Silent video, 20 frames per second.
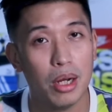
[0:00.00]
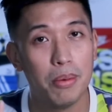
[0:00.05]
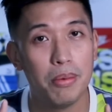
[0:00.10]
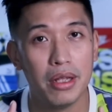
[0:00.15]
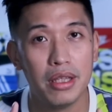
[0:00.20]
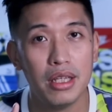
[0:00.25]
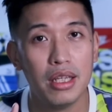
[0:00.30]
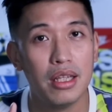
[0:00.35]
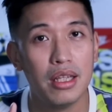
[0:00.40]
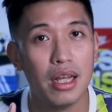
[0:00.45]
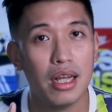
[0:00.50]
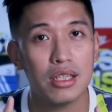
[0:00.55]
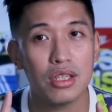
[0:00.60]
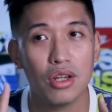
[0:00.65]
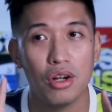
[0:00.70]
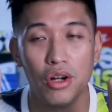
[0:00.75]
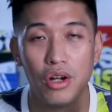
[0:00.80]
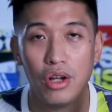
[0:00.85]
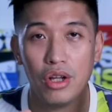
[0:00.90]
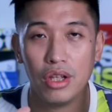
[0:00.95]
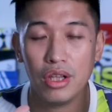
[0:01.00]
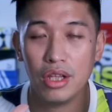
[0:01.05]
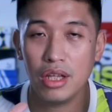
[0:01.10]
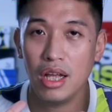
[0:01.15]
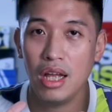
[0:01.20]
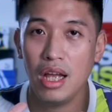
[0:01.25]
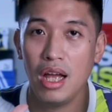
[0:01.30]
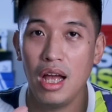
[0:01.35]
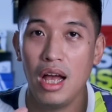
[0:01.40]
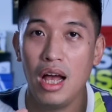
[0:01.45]
job, Adidas, on
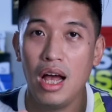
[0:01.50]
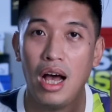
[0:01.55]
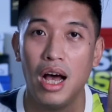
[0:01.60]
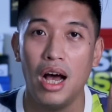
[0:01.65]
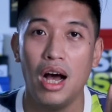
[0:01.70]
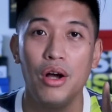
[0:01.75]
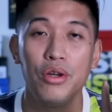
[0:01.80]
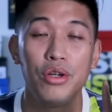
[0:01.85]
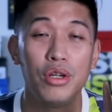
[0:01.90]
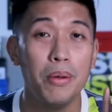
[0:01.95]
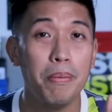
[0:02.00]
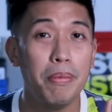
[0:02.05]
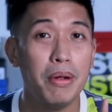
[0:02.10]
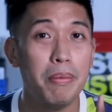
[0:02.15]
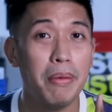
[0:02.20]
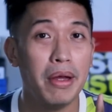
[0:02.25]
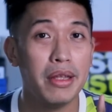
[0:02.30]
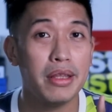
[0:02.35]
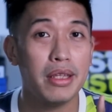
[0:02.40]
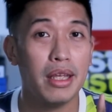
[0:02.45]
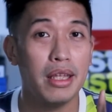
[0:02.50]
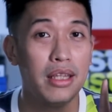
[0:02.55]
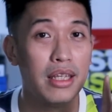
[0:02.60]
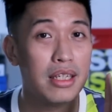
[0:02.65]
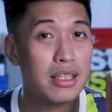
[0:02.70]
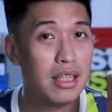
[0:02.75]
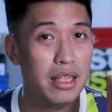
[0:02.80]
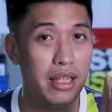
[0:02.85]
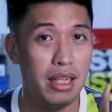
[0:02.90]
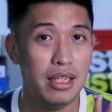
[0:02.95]
how you implemented
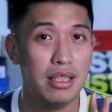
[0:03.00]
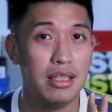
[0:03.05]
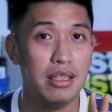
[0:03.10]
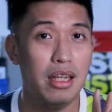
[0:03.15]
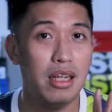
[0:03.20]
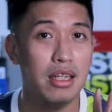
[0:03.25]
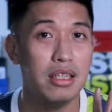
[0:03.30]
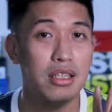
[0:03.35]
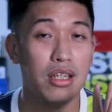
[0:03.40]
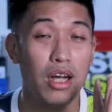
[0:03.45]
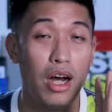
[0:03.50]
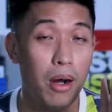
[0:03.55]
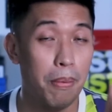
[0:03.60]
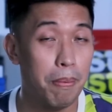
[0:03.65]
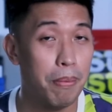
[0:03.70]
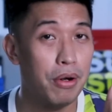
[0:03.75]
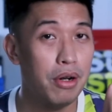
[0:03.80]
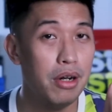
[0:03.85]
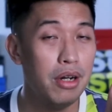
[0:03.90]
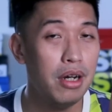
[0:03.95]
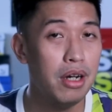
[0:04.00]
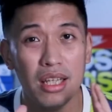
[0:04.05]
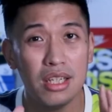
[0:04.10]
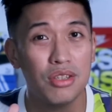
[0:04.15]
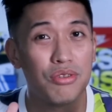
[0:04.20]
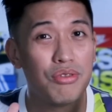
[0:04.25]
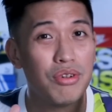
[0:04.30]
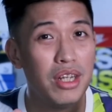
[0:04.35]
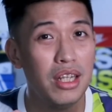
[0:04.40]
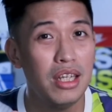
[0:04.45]
this laceless upper.
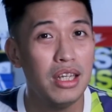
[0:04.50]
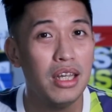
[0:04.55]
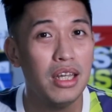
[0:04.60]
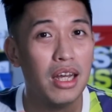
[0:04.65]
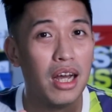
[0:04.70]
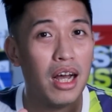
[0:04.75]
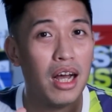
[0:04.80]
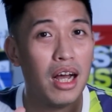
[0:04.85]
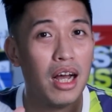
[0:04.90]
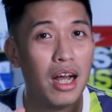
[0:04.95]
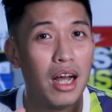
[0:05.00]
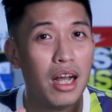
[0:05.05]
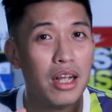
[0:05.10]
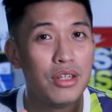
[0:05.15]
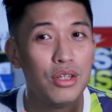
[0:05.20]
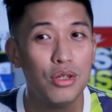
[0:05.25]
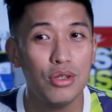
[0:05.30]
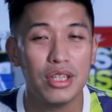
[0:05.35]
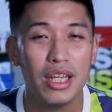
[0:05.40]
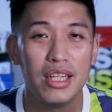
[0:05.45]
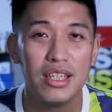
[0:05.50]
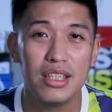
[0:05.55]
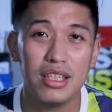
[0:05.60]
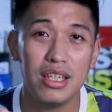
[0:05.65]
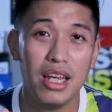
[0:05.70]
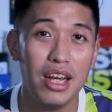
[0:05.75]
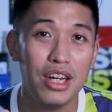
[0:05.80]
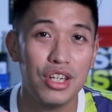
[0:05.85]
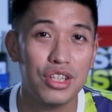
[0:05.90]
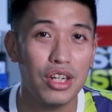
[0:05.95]
It's really a new
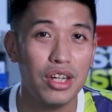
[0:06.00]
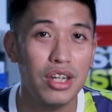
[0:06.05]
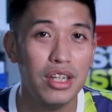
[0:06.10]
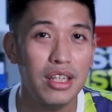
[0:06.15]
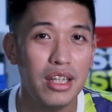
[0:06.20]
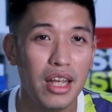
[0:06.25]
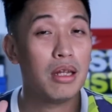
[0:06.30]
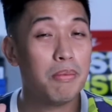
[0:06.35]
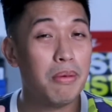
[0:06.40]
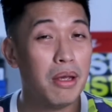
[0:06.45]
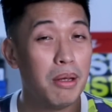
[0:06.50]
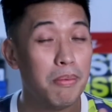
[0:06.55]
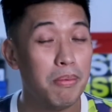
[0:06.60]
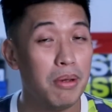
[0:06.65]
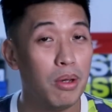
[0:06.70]
sensation. It may